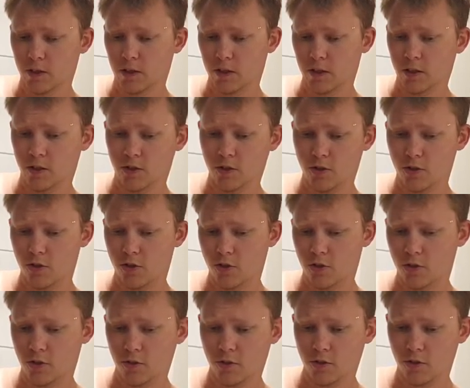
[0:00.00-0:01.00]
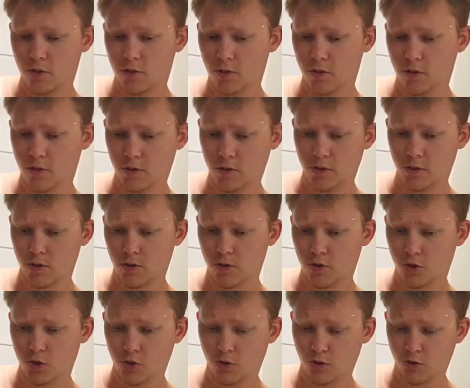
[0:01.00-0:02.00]
It
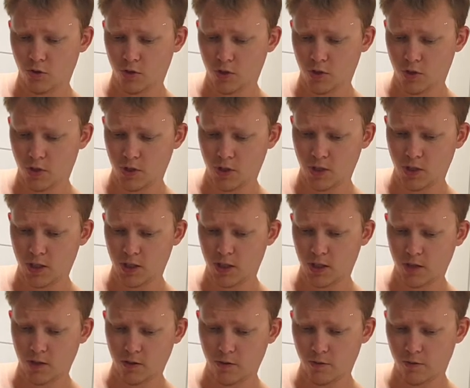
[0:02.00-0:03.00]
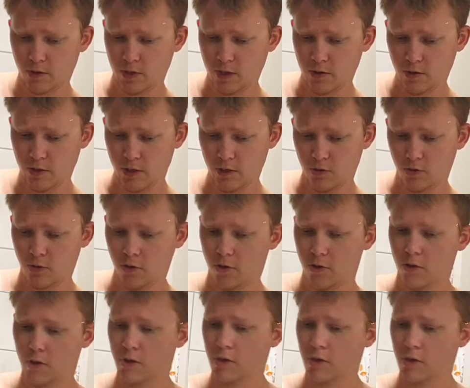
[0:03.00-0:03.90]
shouldn't take very long.